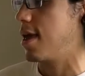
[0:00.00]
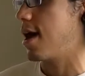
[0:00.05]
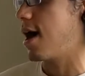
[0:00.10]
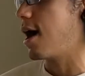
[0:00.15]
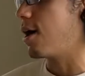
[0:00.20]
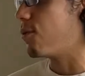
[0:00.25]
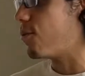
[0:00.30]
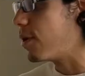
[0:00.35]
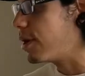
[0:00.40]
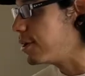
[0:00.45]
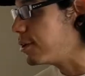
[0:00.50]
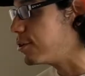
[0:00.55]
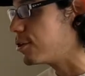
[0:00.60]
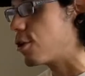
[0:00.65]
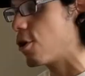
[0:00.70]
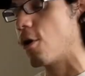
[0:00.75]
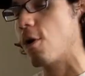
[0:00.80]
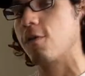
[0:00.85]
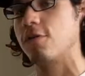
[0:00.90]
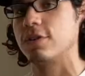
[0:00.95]
I wanted to
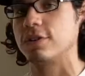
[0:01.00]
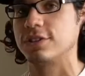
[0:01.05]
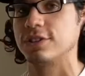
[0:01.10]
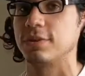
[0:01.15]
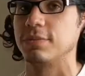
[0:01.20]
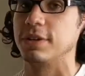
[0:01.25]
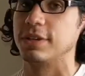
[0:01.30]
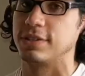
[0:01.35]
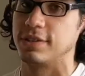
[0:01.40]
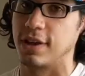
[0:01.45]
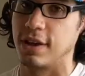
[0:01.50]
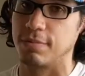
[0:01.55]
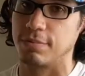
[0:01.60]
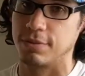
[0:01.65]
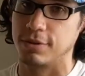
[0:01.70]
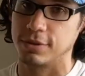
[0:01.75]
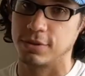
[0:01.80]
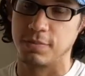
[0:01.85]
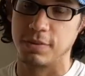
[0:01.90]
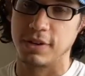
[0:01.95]
go over some
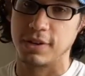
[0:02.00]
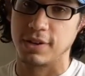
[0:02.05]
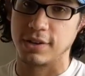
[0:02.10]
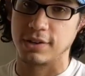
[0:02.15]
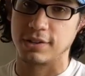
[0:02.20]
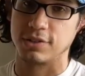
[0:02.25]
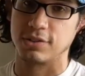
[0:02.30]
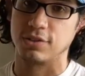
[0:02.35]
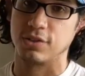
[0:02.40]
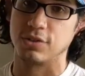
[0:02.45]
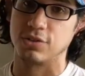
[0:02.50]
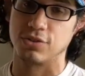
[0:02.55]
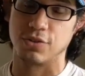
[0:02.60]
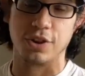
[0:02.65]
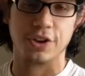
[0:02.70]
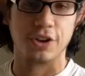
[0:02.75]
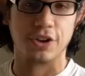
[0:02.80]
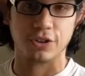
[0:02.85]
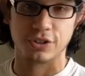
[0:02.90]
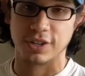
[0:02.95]
examples because
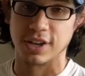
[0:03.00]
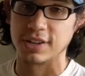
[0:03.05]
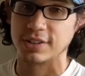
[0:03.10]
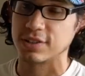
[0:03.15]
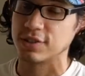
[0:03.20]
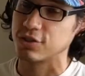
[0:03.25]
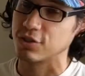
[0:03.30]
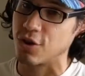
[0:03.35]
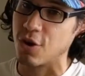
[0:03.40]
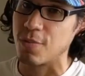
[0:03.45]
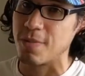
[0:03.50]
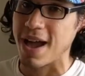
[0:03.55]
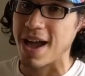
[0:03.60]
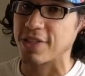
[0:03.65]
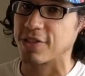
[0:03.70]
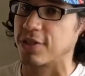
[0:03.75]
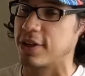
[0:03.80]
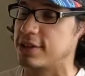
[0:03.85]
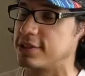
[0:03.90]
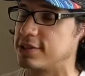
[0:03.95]
during your Texas School
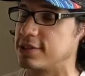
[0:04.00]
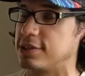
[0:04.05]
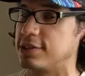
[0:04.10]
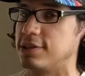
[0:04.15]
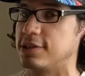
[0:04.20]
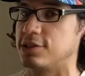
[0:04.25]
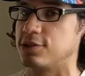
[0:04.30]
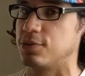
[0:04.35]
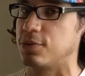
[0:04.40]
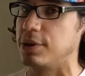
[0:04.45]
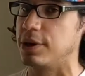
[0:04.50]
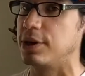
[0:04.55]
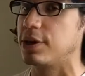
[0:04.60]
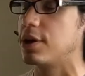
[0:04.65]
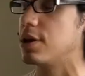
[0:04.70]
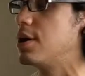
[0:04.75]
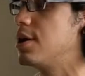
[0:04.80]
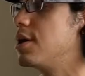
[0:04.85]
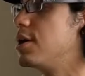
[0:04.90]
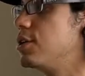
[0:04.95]
Math lesson this week,
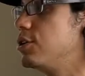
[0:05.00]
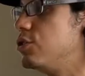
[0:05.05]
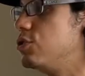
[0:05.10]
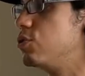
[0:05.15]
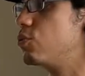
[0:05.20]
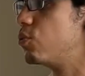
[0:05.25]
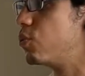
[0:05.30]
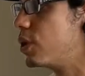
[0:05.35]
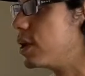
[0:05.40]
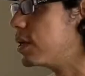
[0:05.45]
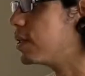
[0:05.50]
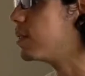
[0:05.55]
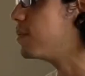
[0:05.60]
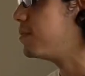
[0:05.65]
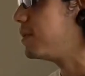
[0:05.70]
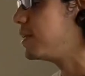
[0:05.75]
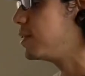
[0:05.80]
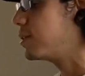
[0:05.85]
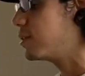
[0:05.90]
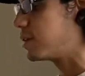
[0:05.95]
you will
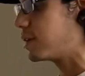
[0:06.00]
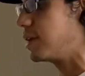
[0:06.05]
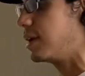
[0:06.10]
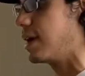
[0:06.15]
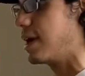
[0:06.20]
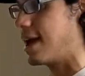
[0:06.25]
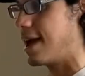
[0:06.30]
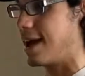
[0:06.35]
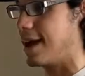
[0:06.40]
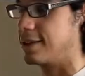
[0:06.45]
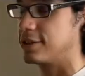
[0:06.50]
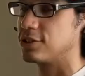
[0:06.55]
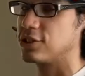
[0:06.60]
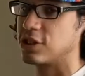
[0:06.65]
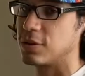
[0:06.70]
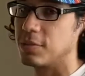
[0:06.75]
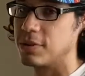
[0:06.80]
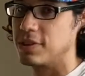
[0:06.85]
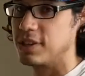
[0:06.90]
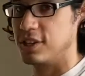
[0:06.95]
be looking at
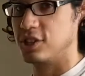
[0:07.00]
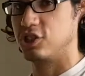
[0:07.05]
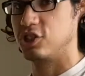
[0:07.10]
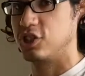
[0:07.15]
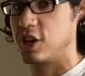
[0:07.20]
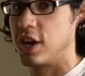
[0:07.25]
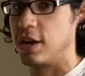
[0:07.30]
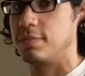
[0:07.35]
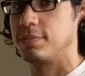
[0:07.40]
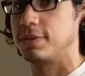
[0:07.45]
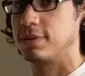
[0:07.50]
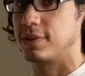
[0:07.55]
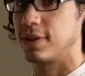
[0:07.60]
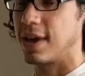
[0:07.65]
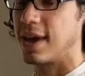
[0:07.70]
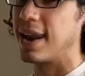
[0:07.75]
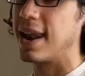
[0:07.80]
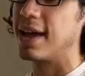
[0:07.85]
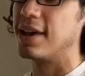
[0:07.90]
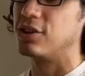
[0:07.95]
some of these shapes.
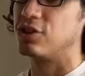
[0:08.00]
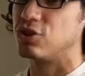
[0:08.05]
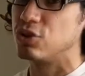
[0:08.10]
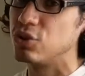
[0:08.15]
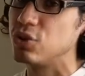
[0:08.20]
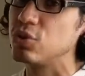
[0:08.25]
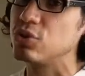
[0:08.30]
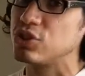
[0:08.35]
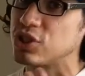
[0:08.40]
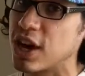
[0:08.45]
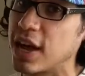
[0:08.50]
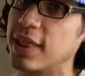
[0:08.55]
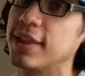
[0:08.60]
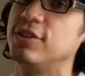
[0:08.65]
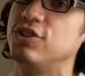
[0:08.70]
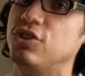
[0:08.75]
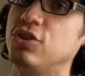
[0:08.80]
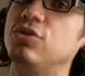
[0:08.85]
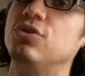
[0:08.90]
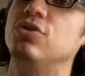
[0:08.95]
And I do
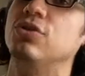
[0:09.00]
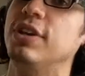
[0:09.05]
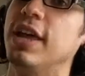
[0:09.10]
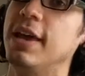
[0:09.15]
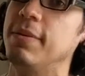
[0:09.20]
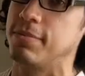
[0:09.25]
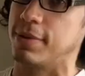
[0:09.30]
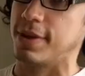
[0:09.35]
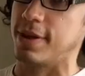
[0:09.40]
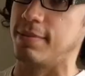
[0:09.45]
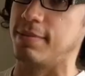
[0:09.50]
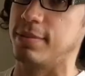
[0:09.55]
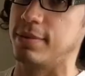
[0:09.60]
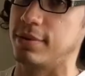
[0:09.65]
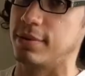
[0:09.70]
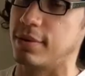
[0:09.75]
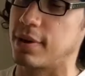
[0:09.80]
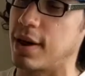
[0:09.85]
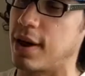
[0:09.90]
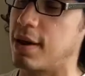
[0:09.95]
challenge you to name them,
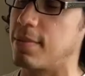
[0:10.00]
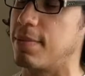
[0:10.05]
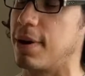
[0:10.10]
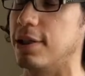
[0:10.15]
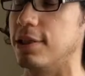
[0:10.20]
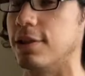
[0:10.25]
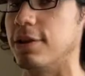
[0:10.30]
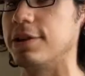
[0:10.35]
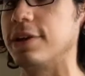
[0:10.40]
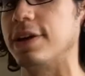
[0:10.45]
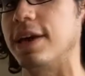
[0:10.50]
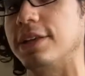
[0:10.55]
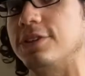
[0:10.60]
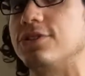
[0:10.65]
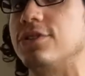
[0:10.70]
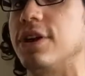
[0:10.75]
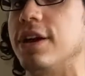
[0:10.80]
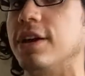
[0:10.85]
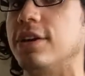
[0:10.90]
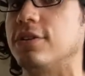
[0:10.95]
okay, by looking at
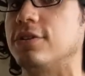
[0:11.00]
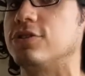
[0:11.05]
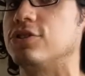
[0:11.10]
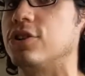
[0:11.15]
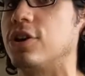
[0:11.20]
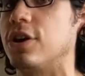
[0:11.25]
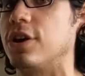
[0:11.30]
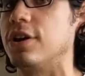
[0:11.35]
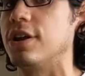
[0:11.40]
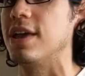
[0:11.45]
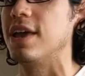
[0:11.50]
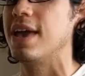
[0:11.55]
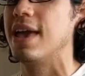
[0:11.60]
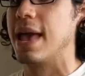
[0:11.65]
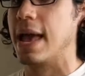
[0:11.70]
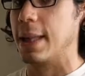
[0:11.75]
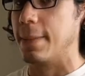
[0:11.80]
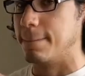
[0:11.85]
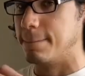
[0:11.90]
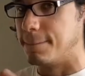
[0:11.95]
your anchor chart
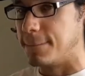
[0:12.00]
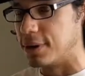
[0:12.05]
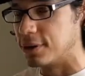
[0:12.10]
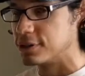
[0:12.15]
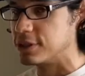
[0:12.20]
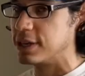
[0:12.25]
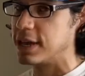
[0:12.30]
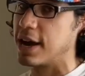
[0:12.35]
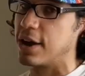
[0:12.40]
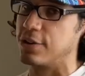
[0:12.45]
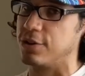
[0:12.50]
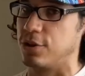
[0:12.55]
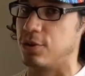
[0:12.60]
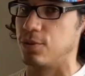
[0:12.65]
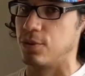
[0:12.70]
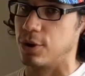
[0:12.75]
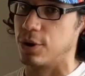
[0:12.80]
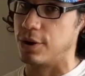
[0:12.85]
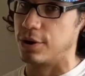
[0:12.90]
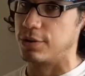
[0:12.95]
and building out your
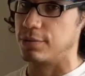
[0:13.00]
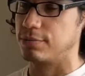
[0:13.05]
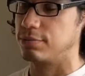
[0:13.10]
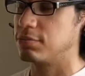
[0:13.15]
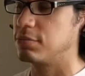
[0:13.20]
word.